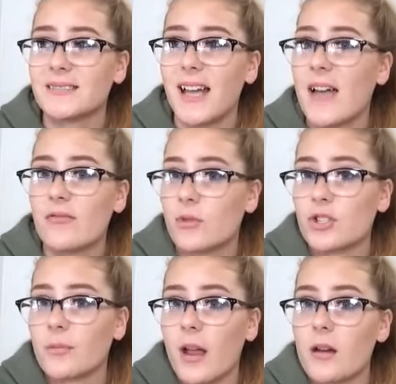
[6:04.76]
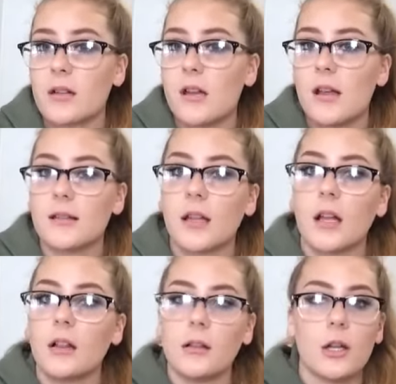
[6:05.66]
I haven't washed my hair in 10 days.
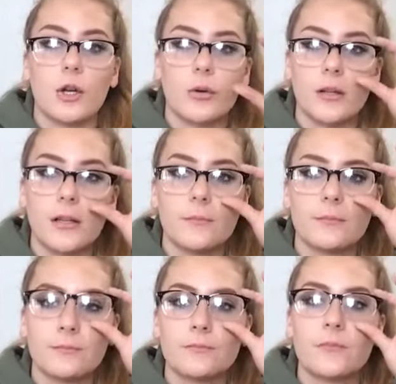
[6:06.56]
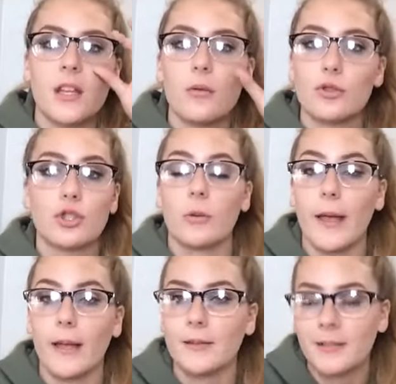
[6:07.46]
Like, literally. It was so
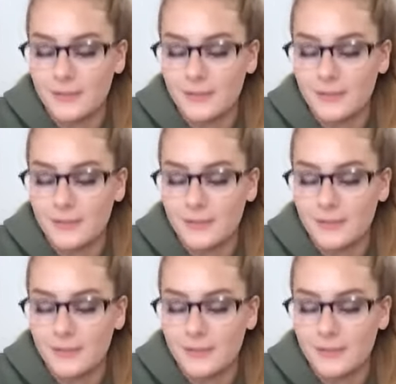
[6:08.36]
bad.